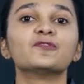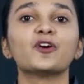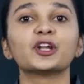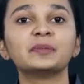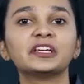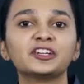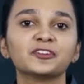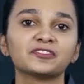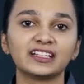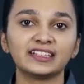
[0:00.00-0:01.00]
for a period
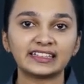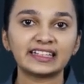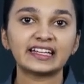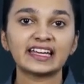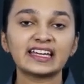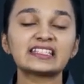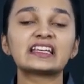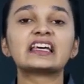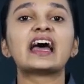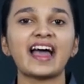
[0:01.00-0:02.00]
of 30 days
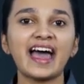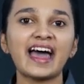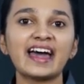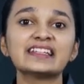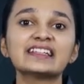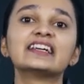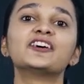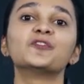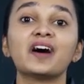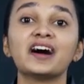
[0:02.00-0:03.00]
and
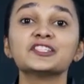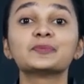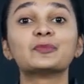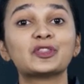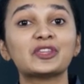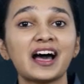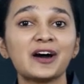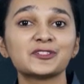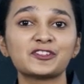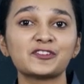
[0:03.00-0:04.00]
once both the
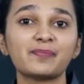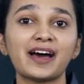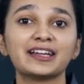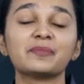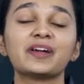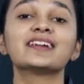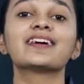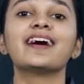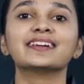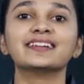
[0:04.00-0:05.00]
houses of parliament
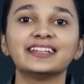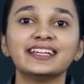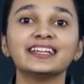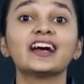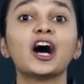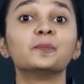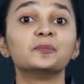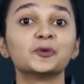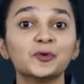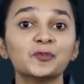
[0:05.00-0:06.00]
agree,
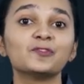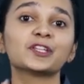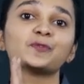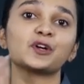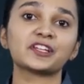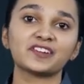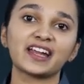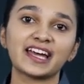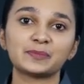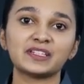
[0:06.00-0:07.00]
approve with whatever
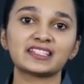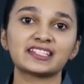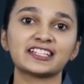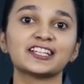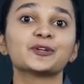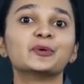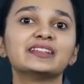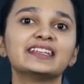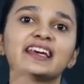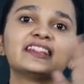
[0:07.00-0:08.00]
has been stated,
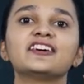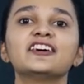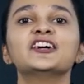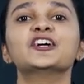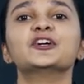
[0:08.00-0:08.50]
only then the